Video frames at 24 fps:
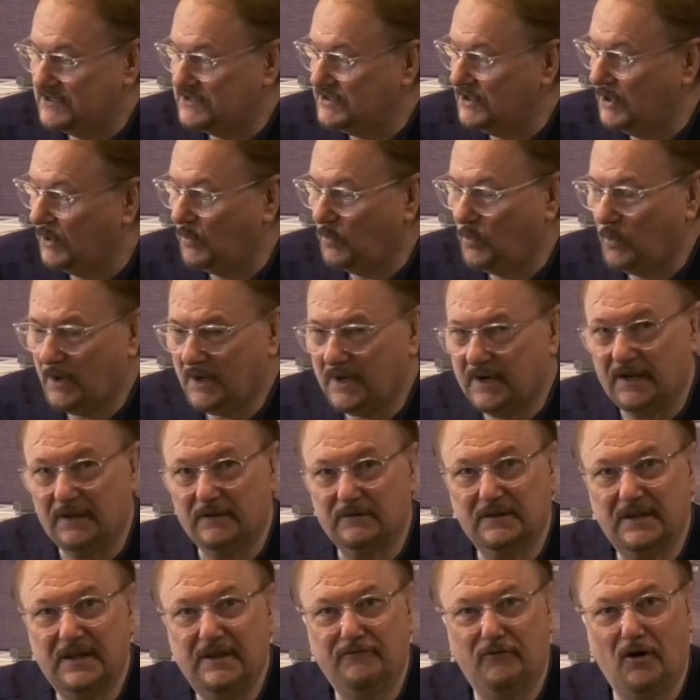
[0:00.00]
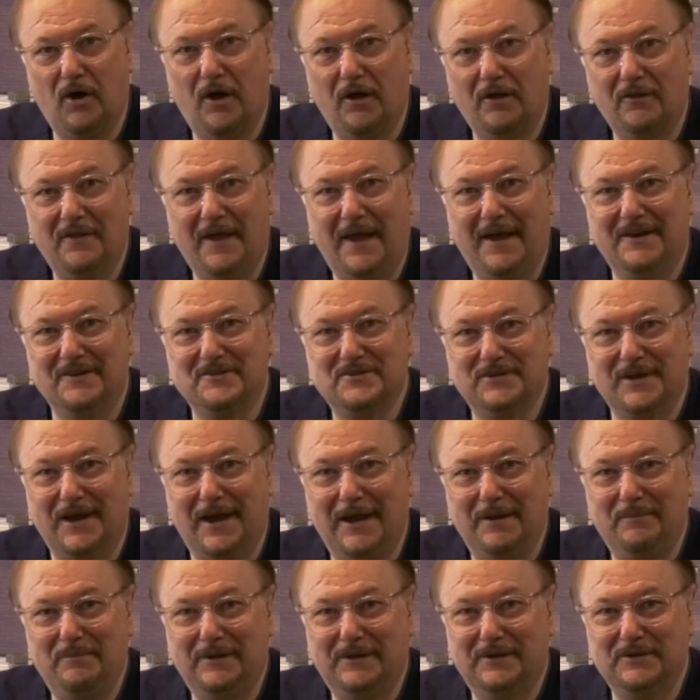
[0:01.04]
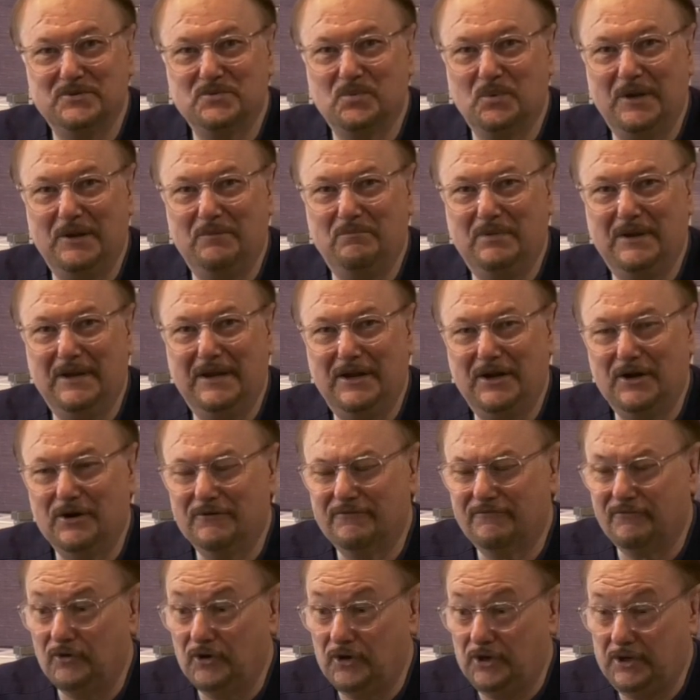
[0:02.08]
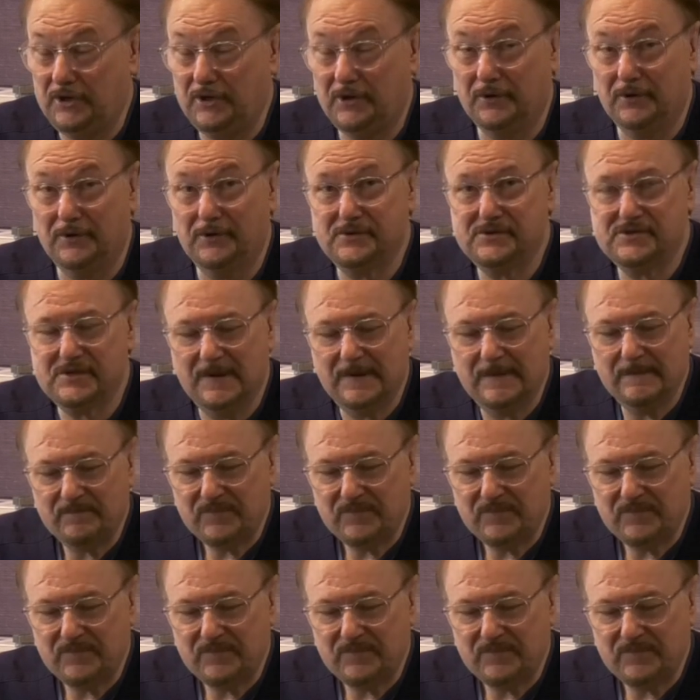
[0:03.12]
So we're going to leave all that aside because we'd be here for years.